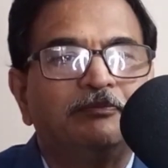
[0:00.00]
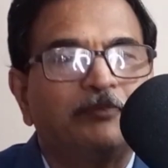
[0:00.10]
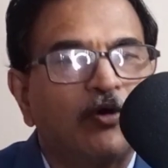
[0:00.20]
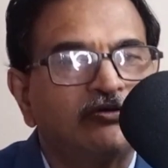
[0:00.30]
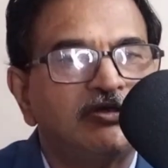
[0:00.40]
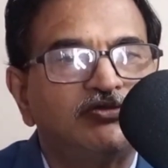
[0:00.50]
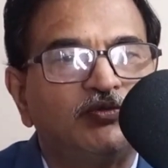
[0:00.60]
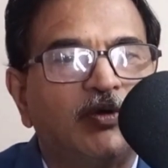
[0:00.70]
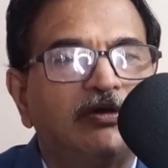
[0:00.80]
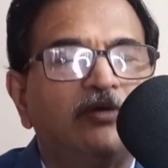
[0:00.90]

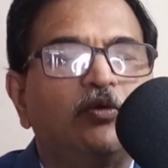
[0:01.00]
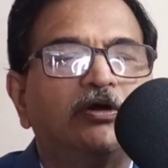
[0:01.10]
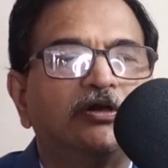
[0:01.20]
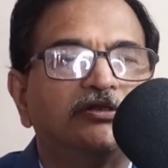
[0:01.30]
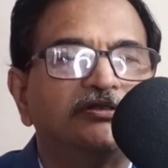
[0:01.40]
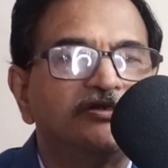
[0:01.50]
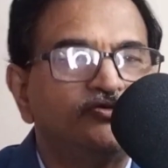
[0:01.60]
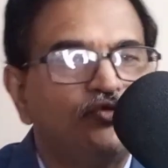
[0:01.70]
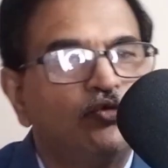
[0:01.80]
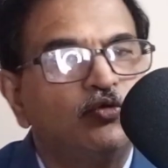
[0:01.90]
processed water, what are the things
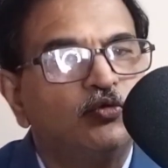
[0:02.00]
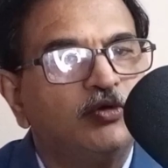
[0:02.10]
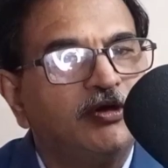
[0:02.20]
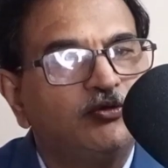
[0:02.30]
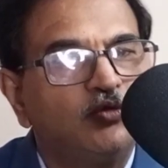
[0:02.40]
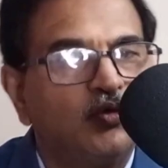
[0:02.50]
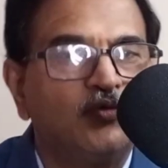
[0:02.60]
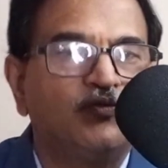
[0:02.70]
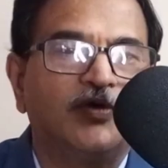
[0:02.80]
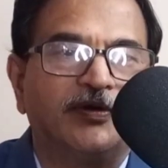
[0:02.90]
you need to
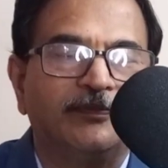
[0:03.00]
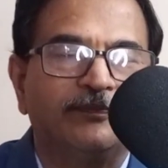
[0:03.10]
look for.